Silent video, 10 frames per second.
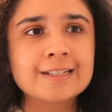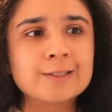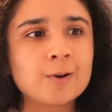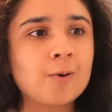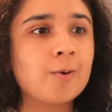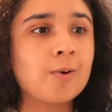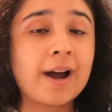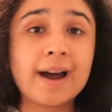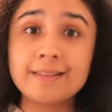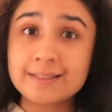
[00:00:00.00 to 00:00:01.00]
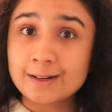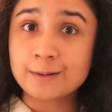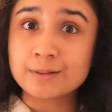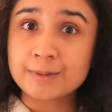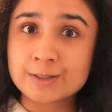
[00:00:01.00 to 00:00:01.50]
So at the start
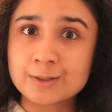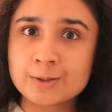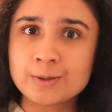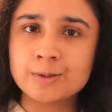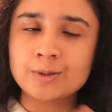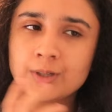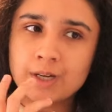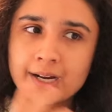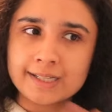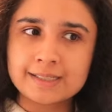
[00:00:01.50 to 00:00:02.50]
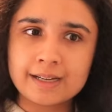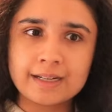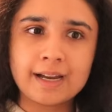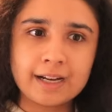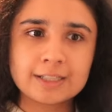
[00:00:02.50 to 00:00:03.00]
of semester two, I
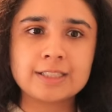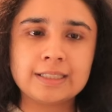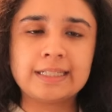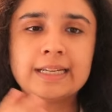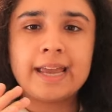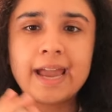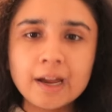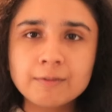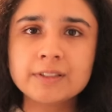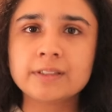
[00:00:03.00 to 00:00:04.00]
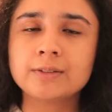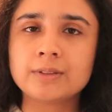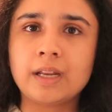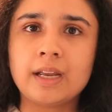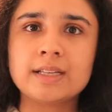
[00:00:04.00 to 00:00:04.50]
said, actually, every single
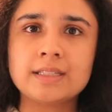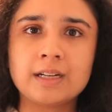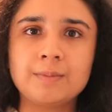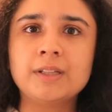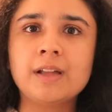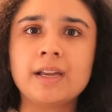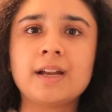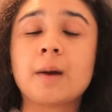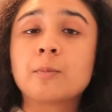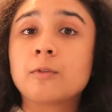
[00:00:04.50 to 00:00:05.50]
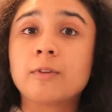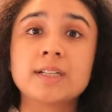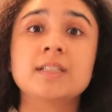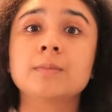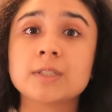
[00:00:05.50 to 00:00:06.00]
day is going to be like I'm
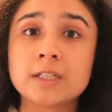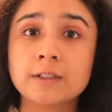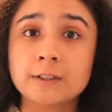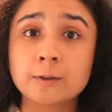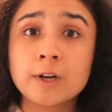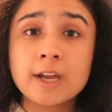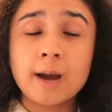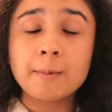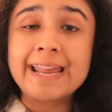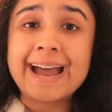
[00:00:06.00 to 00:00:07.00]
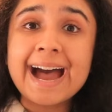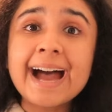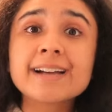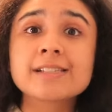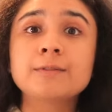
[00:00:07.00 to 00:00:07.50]
revising material. I'm going to
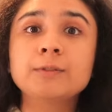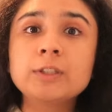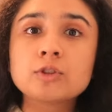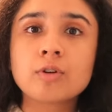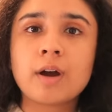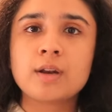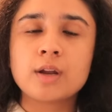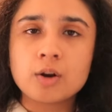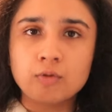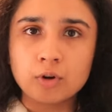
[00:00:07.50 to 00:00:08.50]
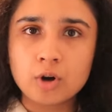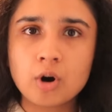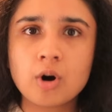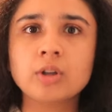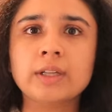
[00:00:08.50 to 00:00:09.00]
actively try and
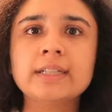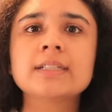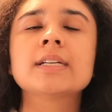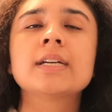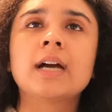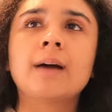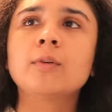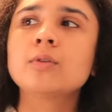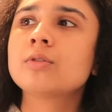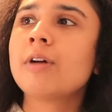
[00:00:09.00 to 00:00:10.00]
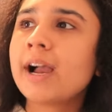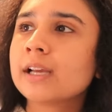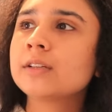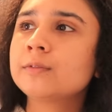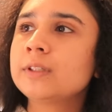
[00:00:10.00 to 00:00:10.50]
recall it. I'm going to
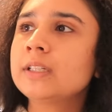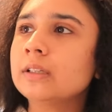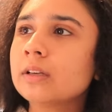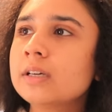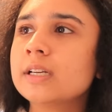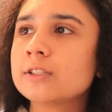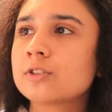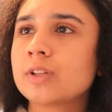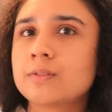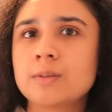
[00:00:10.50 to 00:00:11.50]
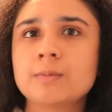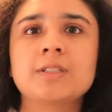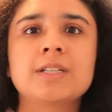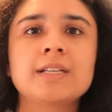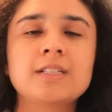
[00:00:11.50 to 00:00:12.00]
actively learn it so that if
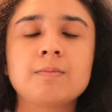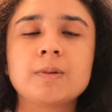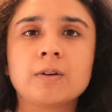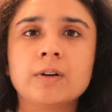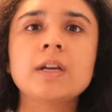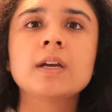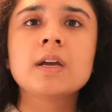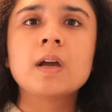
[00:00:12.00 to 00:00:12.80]
someone's testing me on it,